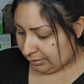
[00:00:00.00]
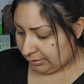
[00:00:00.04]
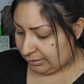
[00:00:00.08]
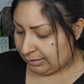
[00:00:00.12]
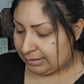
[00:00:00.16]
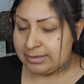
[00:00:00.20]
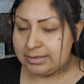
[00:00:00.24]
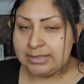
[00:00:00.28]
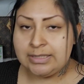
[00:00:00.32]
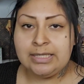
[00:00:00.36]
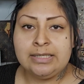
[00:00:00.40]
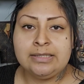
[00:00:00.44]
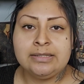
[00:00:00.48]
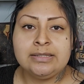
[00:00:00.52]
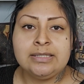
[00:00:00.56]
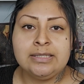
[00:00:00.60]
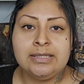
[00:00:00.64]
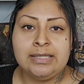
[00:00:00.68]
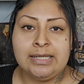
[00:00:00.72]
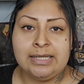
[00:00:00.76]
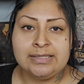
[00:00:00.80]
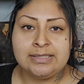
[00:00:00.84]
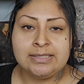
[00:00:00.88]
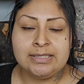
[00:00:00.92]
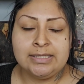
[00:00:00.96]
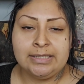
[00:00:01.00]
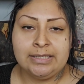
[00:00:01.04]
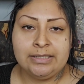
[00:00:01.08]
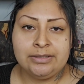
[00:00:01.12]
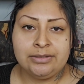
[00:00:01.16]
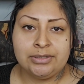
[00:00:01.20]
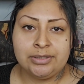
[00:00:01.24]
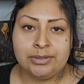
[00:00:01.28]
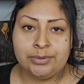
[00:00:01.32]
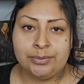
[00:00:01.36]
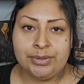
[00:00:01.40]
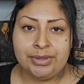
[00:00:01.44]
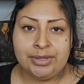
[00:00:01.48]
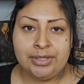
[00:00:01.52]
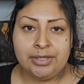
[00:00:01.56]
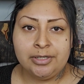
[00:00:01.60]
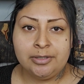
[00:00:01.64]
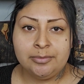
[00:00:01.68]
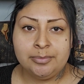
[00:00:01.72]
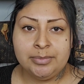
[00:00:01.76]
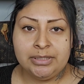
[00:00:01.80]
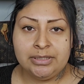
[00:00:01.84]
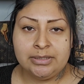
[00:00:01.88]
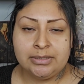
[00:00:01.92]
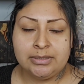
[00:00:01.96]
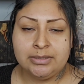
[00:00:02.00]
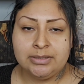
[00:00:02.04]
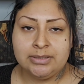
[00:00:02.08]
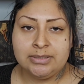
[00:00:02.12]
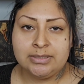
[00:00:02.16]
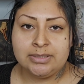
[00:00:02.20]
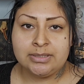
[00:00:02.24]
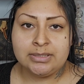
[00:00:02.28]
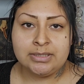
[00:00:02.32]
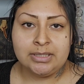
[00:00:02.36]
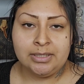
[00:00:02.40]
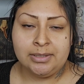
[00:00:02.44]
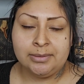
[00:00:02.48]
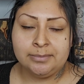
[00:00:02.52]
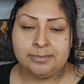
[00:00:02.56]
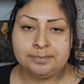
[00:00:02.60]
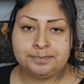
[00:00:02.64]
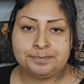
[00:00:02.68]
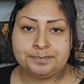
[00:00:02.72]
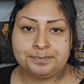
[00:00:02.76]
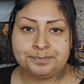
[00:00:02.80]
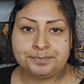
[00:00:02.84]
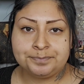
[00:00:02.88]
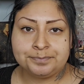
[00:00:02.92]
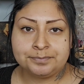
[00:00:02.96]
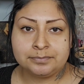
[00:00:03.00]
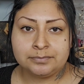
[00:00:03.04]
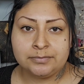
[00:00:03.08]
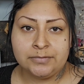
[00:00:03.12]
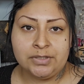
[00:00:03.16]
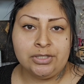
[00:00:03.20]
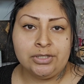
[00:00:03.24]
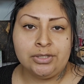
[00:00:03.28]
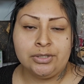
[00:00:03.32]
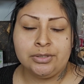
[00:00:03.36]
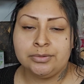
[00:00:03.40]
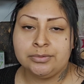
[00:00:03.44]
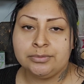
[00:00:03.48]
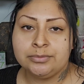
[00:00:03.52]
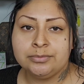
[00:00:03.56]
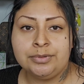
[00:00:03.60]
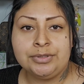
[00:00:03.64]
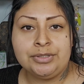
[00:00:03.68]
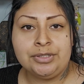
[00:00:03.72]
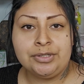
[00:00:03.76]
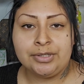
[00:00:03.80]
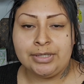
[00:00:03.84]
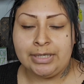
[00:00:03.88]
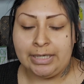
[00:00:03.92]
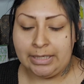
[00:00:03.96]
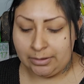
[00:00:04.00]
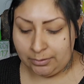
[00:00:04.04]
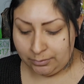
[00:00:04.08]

That's like the last thing I throw in there because, you know, when you're